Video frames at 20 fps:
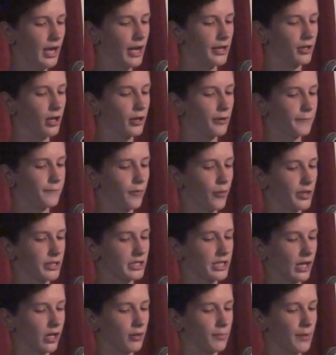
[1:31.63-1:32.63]
and not a
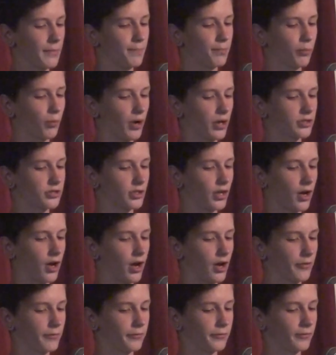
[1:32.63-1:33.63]
voice that could be brushed
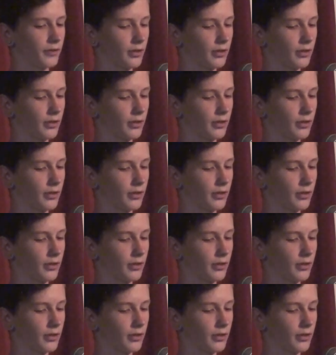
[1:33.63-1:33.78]
off.